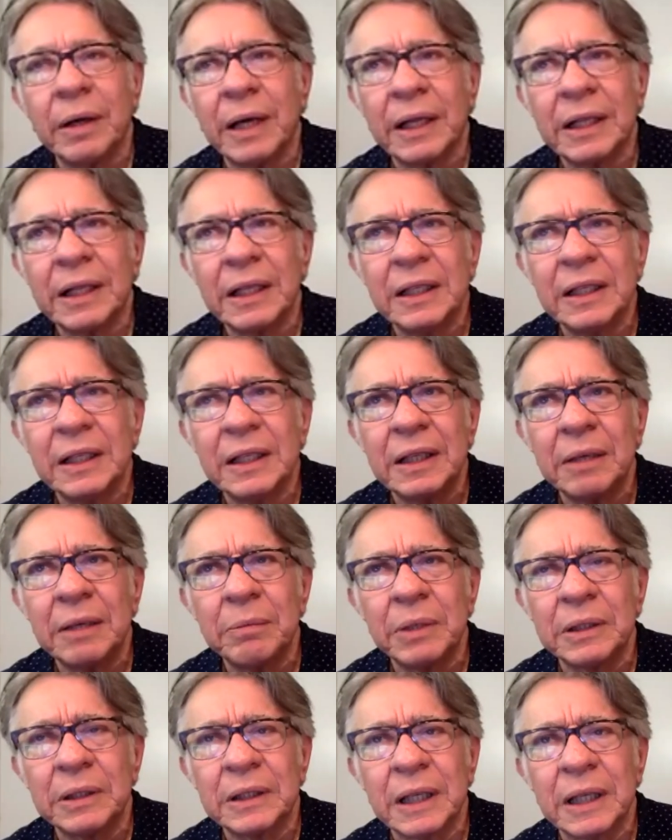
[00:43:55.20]
think his name
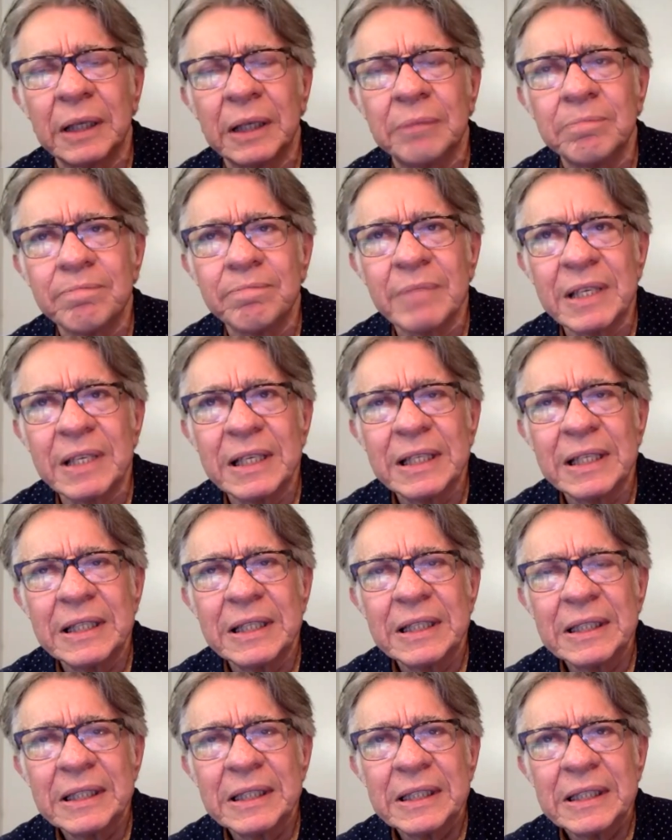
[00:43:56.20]
was, uh,
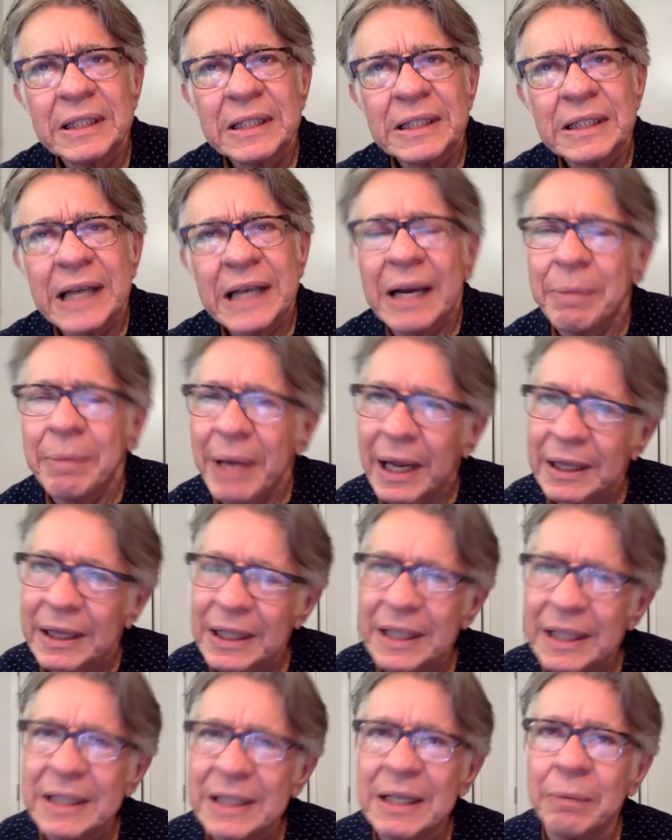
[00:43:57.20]
I think
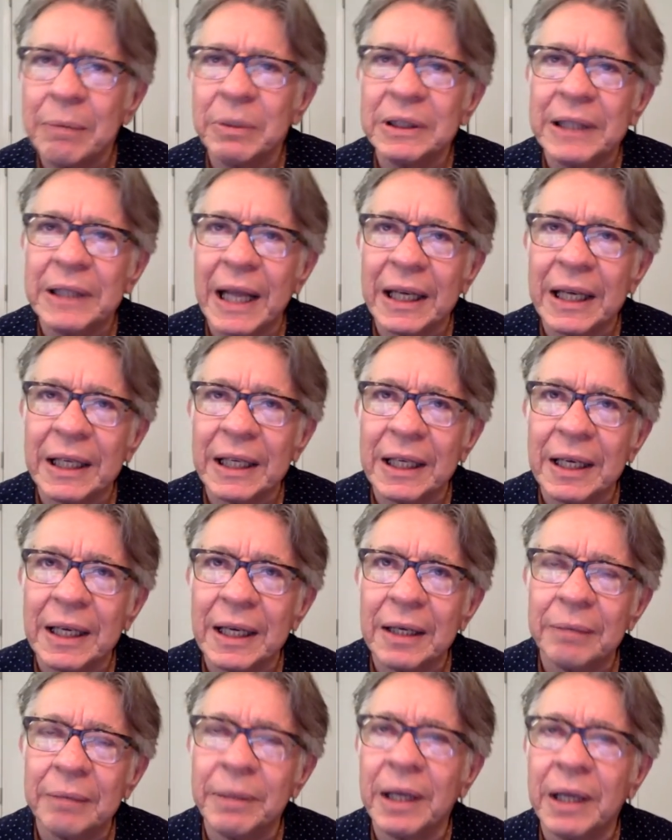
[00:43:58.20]
his name was Tariq.
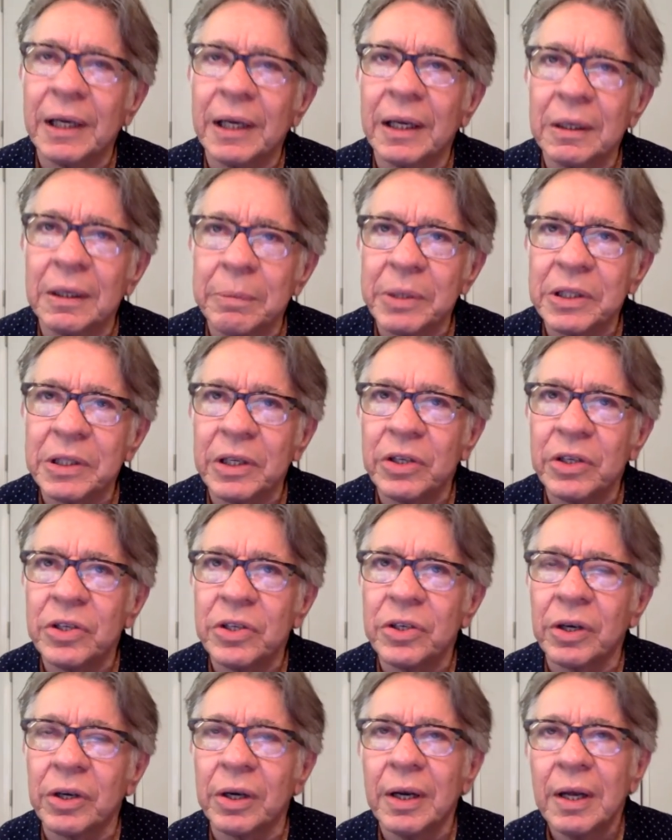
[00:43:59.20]
I'm not 100%
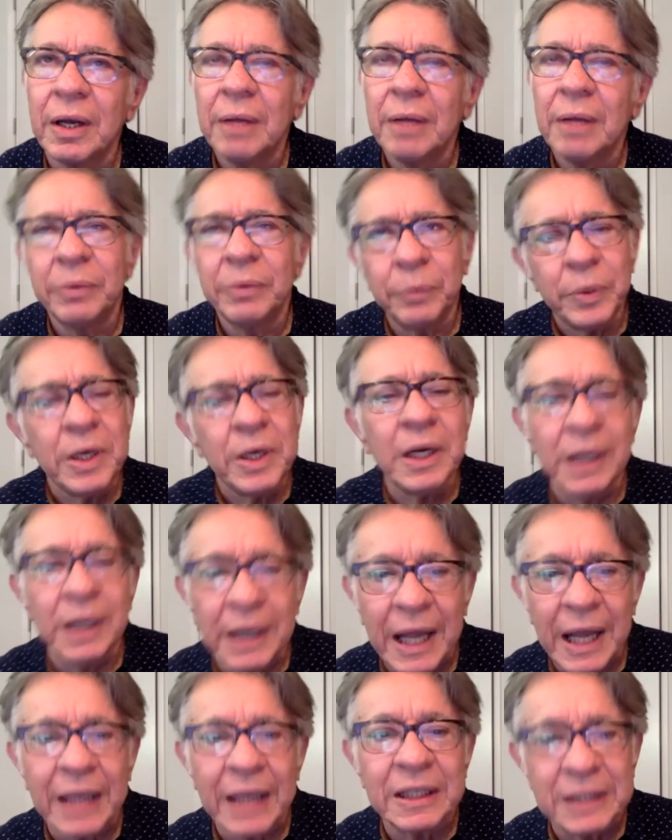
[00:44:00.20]
sure. But really
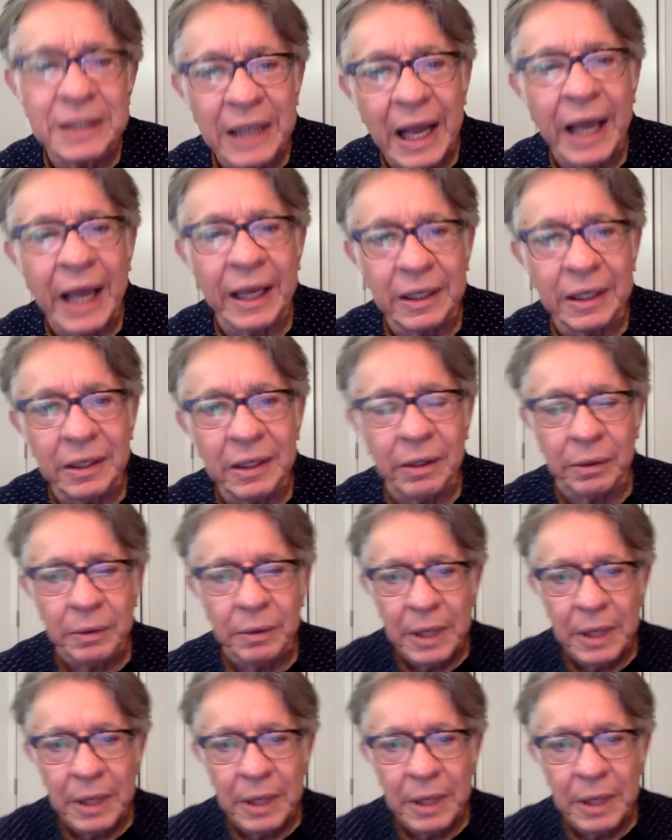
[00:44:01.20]
nice guy, you know.